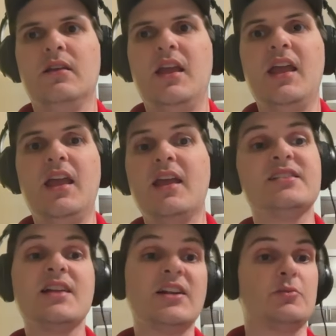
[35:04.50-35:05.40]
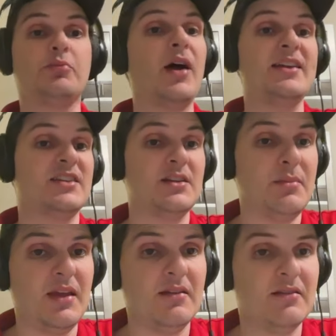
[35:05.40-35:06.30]
it, it's not surprising to
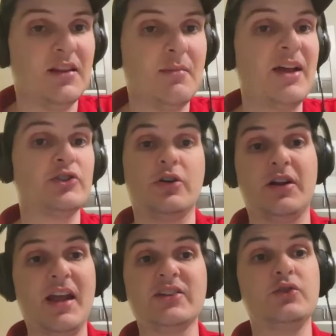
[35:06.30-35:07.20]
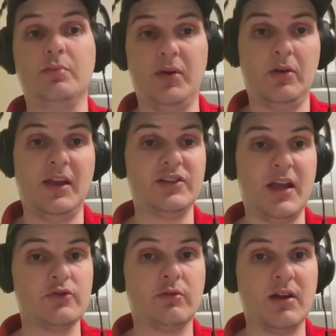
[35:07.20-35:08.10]
me that the Magic are connected to a player like
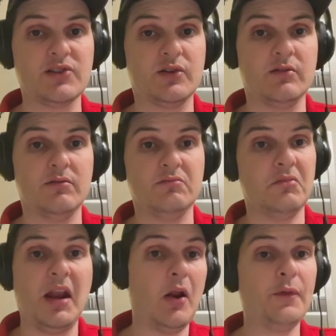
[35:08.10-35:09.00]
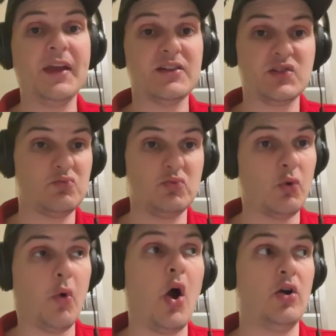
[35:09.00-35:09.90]
D'Angelo Russell. And I don't think it's the
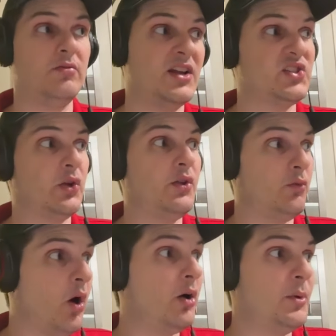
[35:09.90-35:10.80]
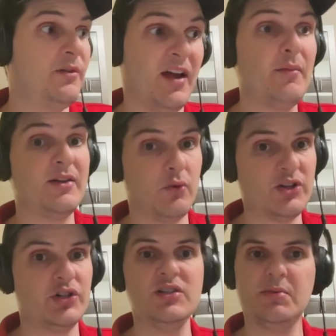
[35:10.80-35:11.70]
wrong, necessarily the wrong move. I have my
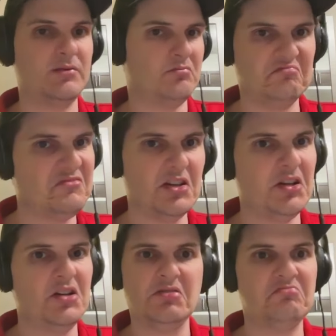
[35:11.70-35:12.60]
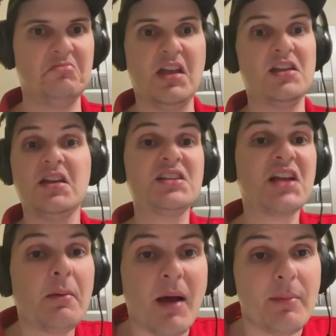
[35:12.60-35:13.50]
questions, but it's
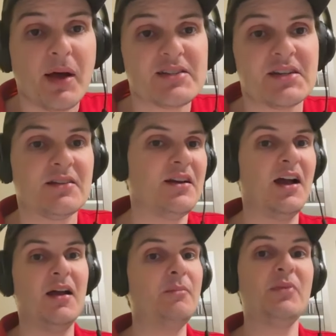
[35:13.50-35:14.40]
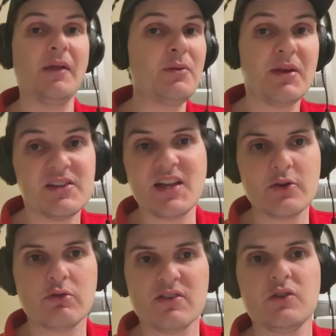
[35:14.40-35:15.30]
got my blessing. I, I'm not the biggest
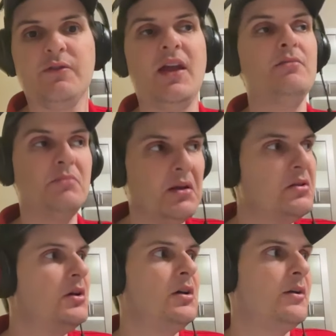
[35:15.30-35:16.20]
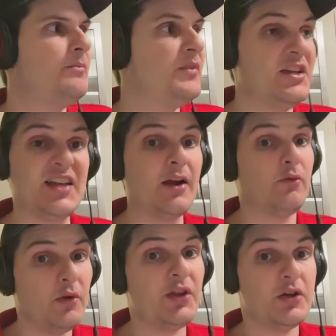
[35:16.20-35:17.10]
D'Angelo Russell fan, but he's had a
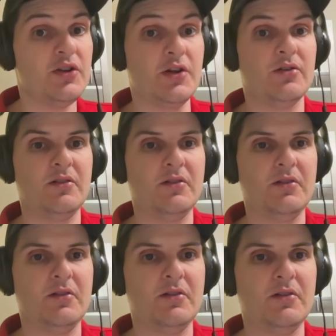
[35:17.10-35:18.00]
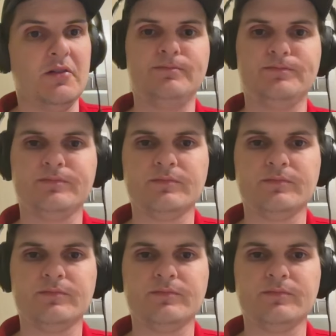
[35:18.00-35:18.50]
really good year. Um,